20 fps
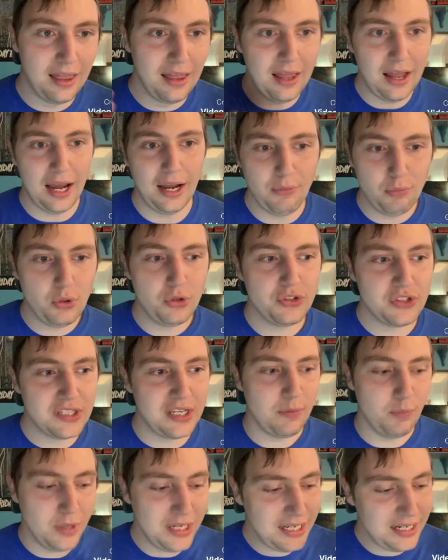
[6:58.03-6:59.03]
I will say
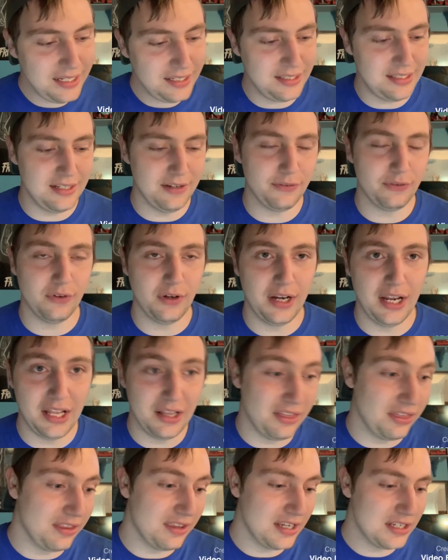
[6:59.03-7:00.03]
we need different,
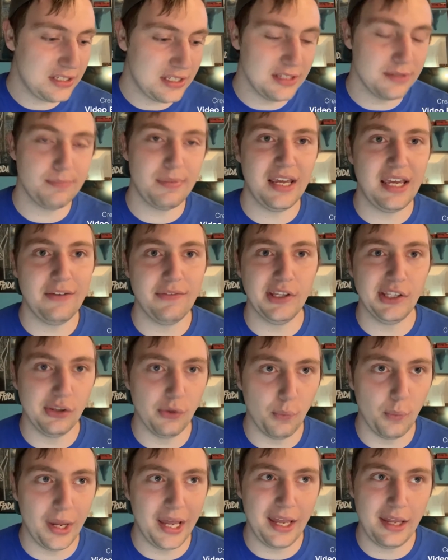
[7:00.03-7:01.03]
and this is paving the
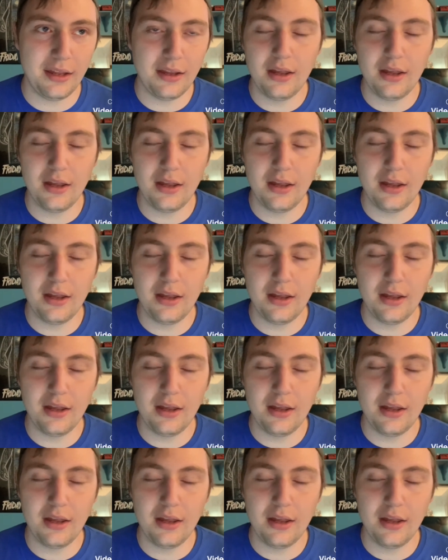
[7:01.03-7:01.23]
way